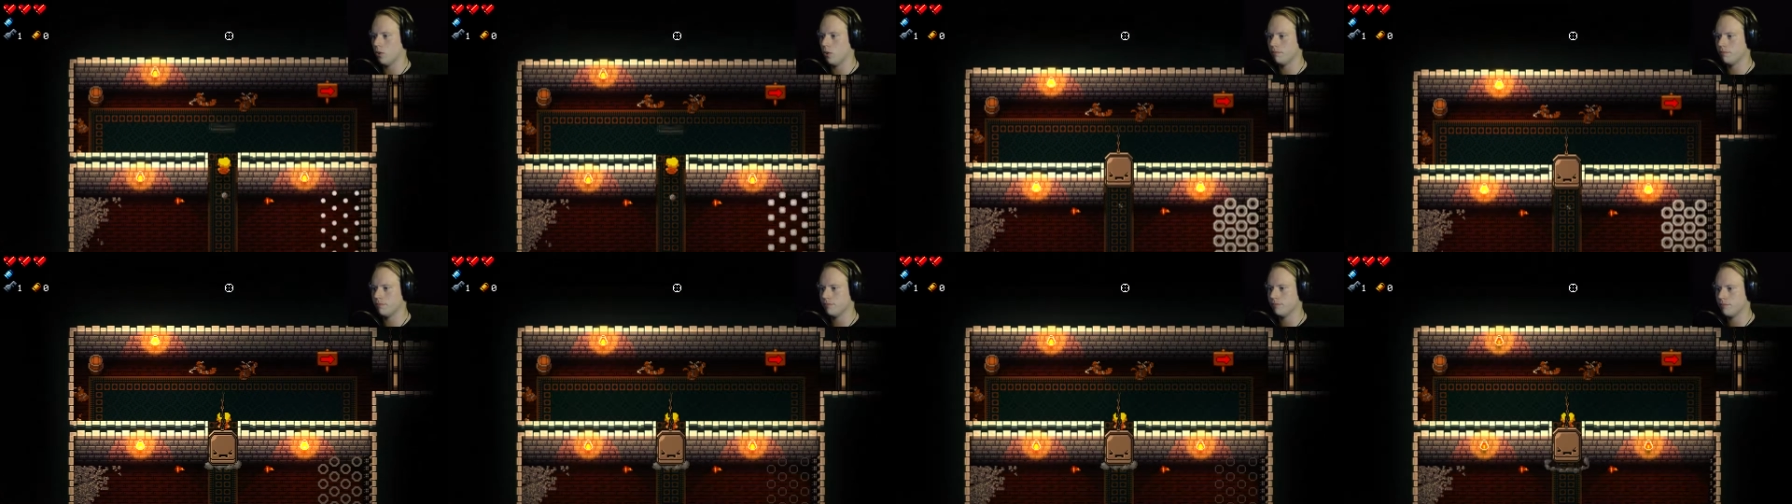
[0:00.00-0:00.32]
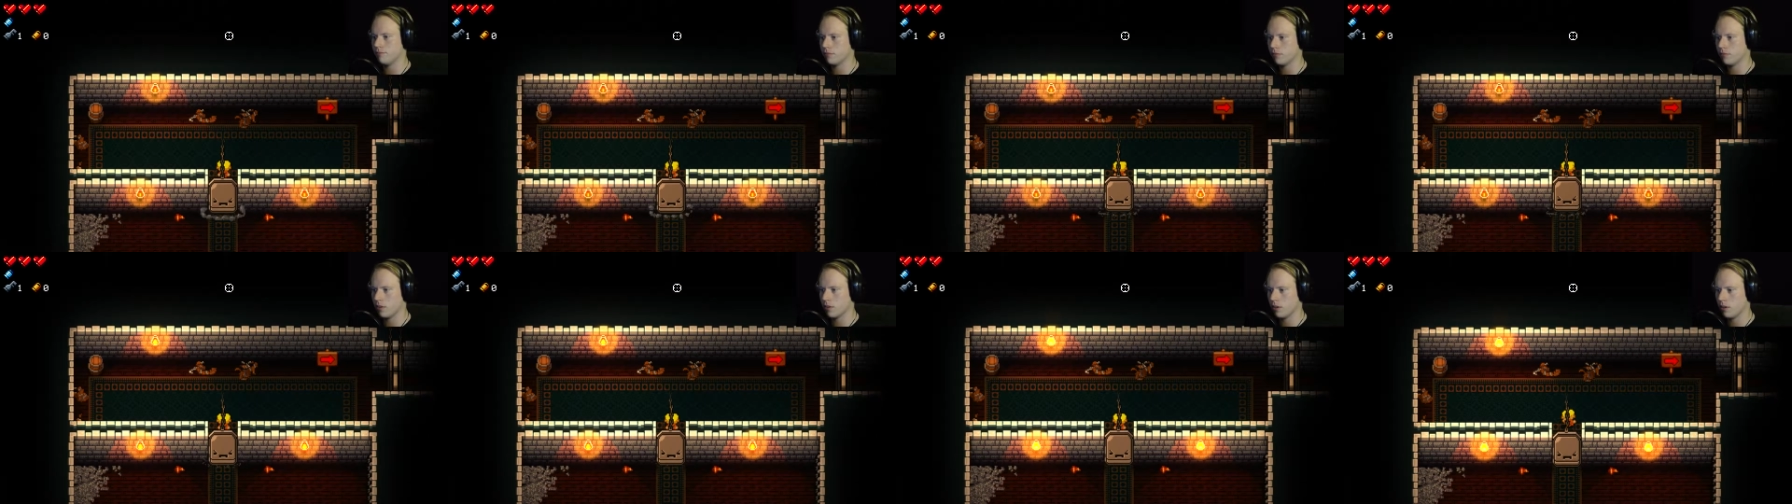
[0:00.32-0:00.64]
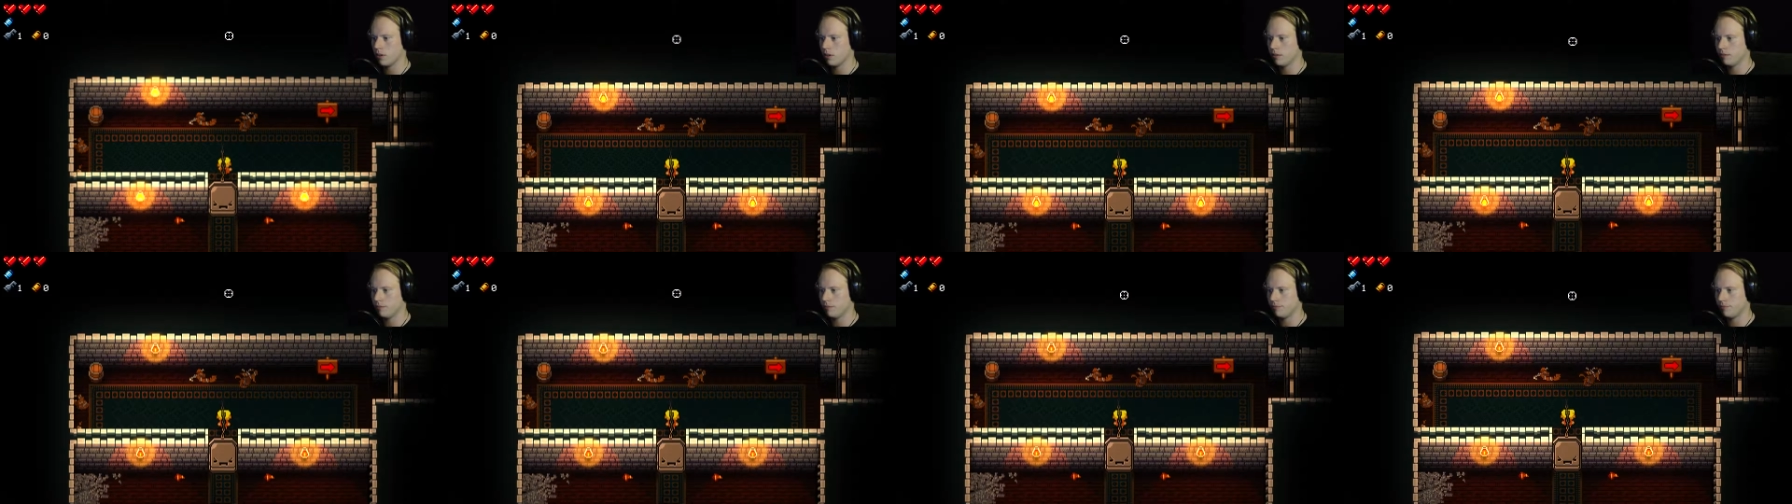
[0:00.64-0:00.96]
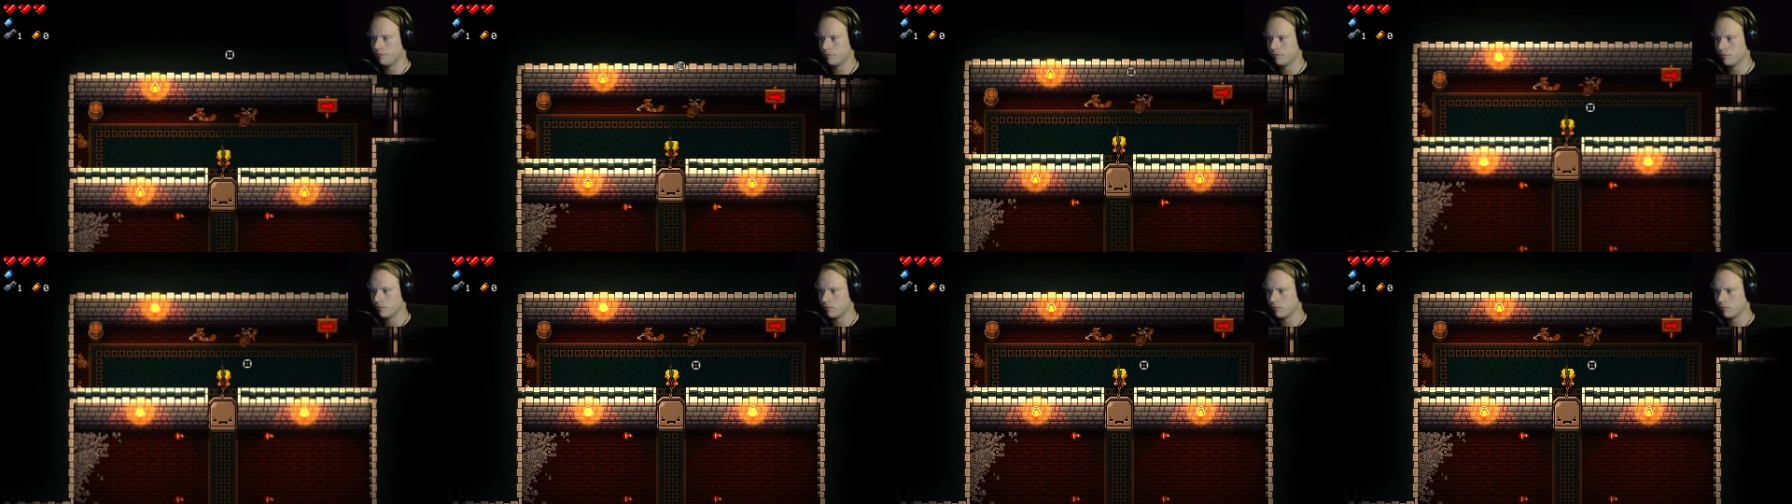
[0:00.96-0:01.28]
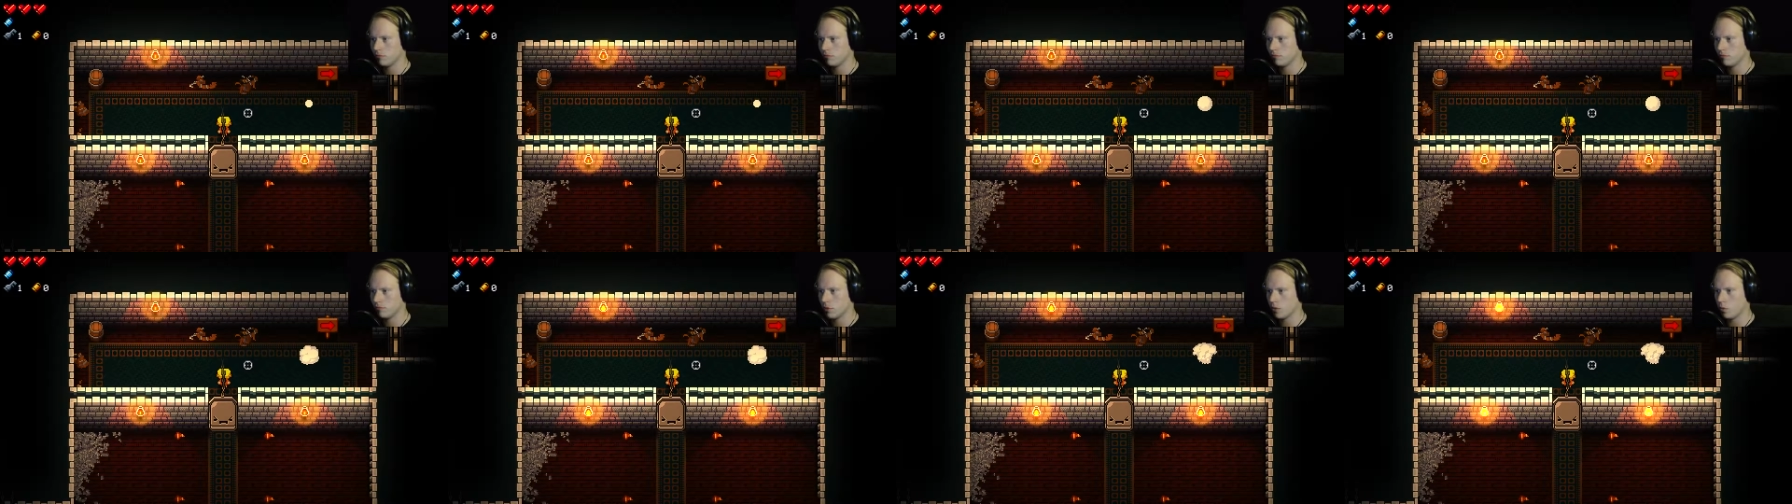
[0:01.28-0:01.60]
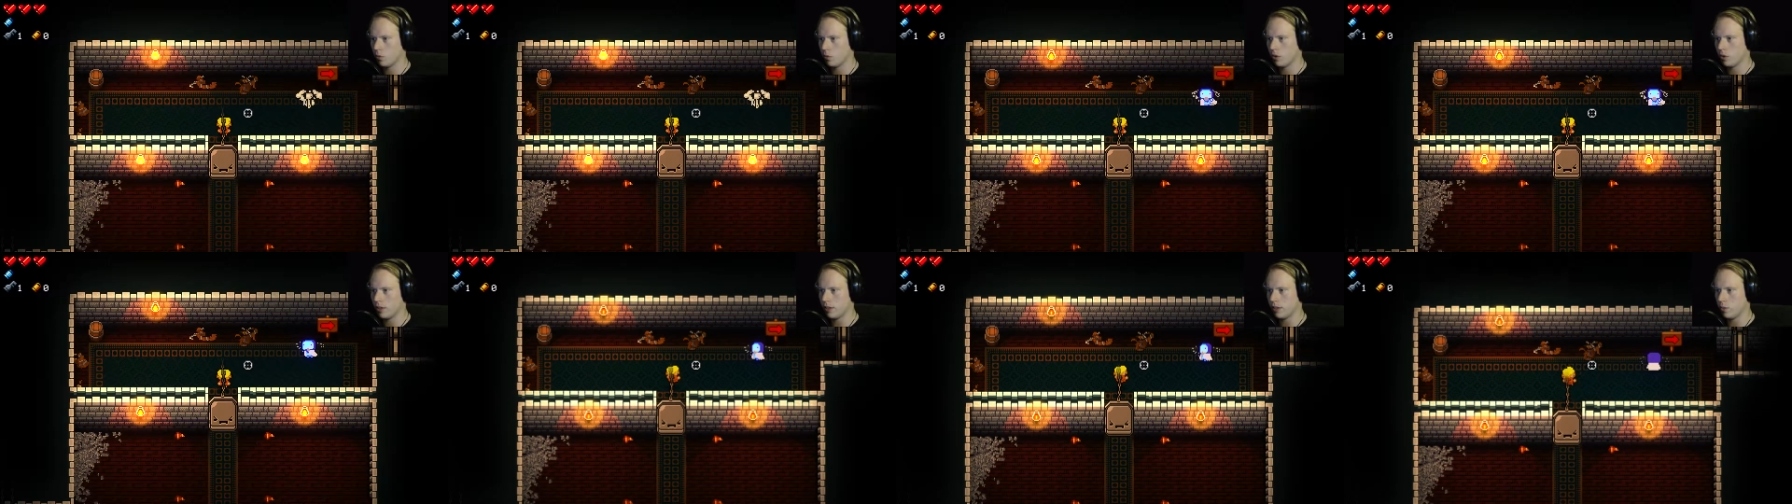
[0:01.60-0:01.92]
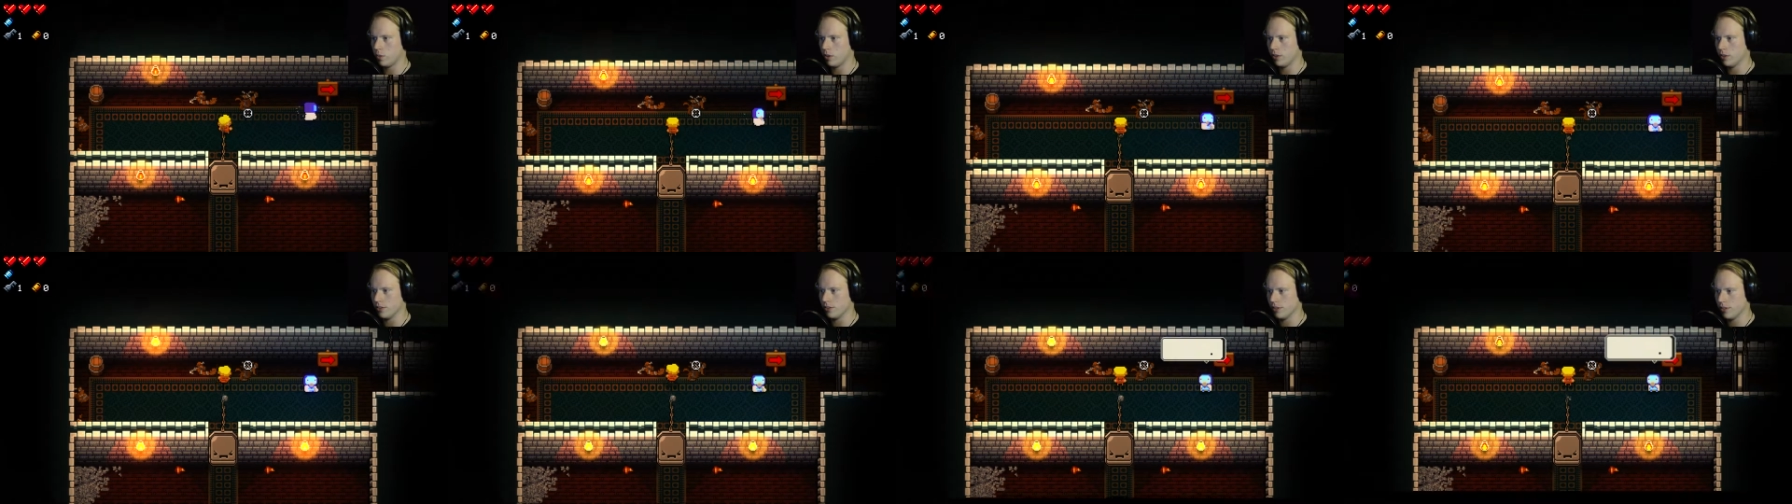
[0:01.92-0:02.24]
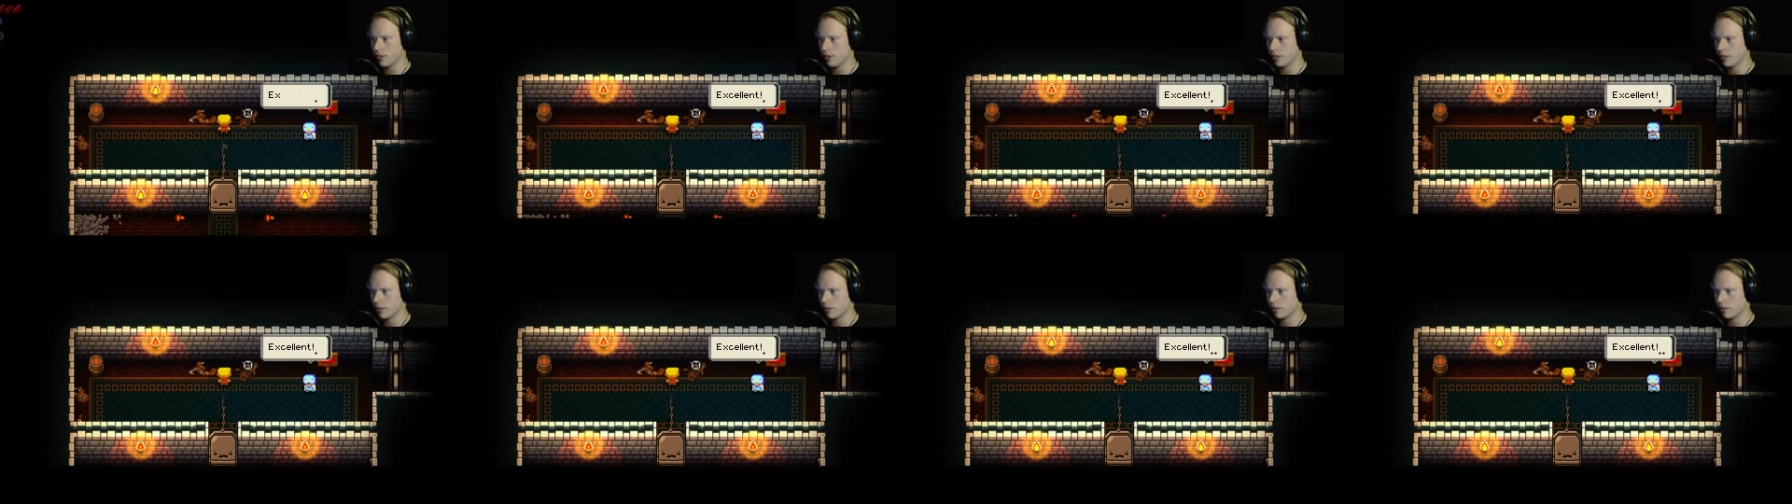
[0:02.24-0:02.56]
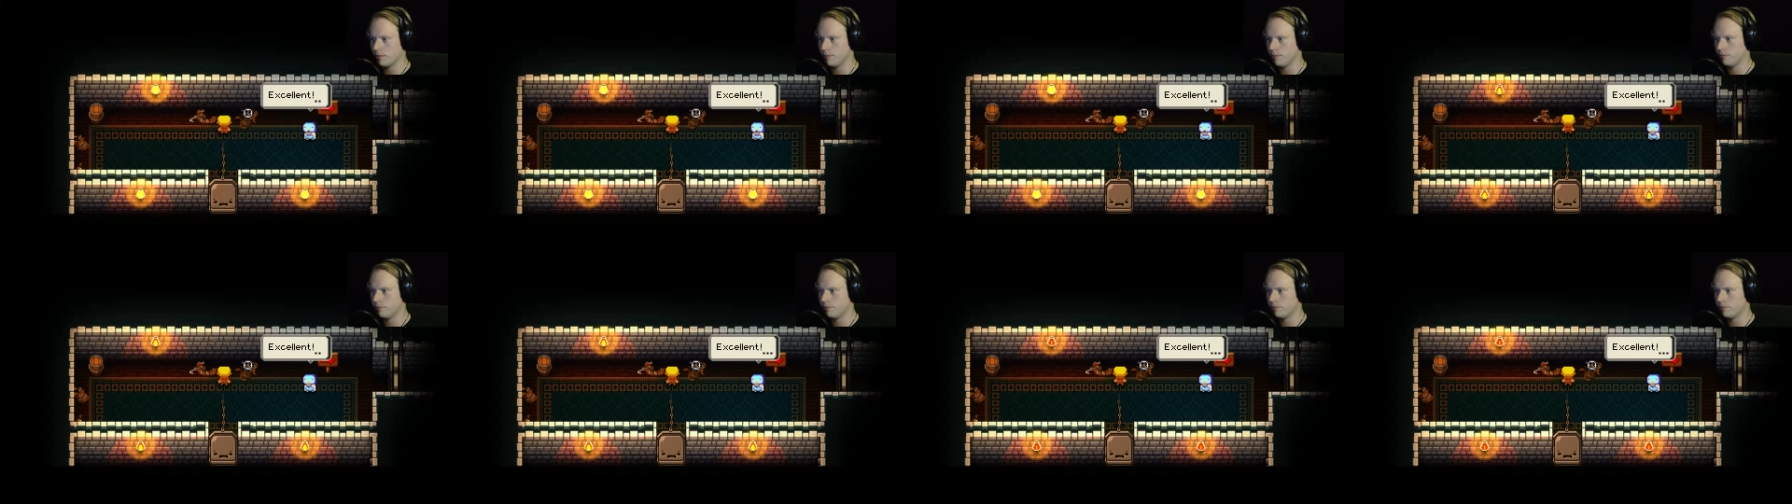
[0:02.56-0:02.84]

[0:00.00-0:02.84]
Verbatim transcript: What was this?